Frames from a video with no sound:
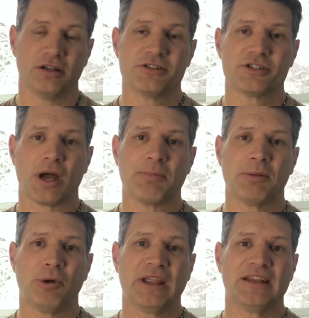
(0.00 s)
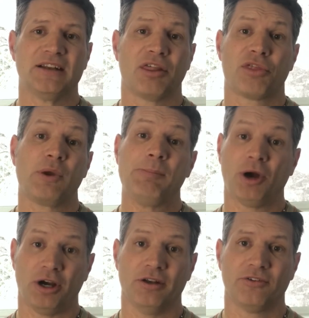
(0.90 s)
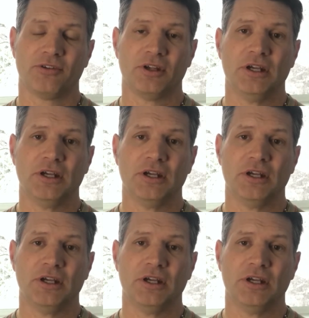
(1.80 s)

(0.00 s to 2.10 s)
so I'm going to break it into 3 parts.